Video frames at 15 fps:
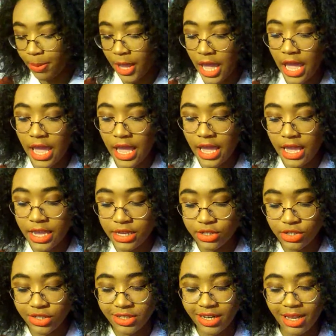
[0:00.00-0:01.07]

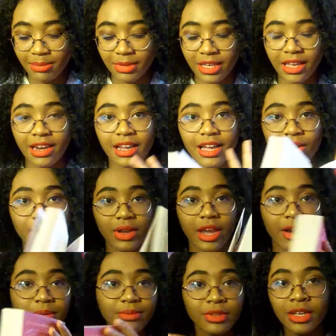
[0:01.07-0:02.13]
page. I'm kidding, I don't care.